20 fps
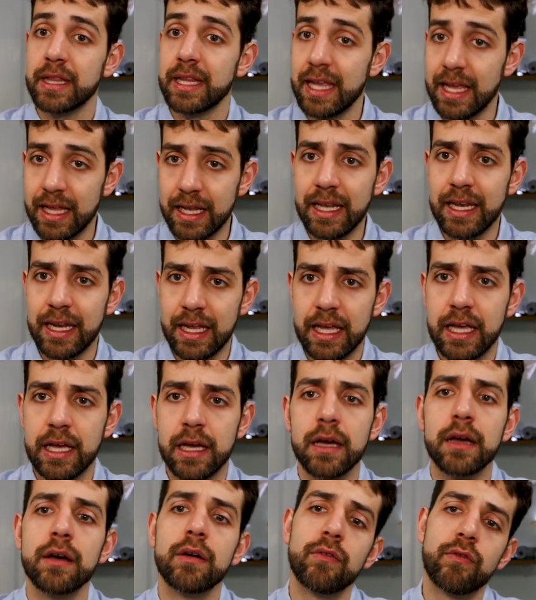the
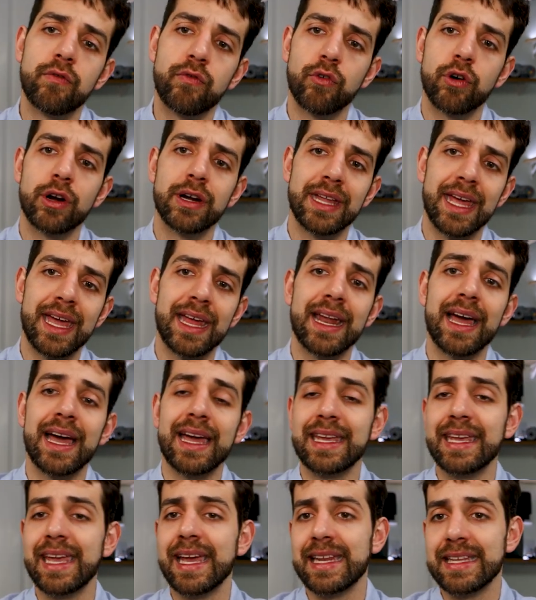link for then
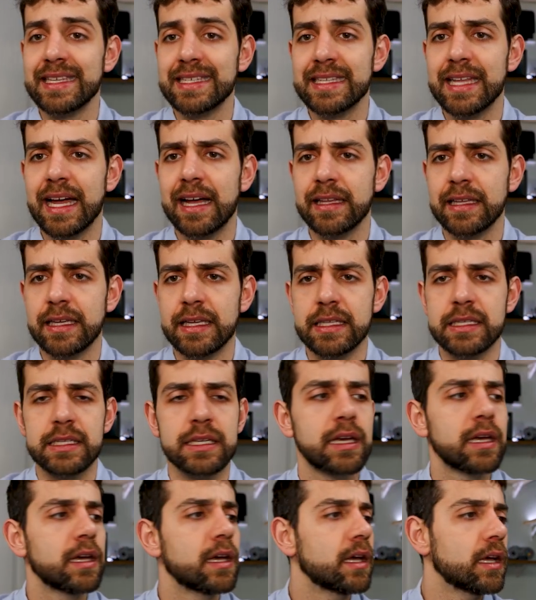I can install it.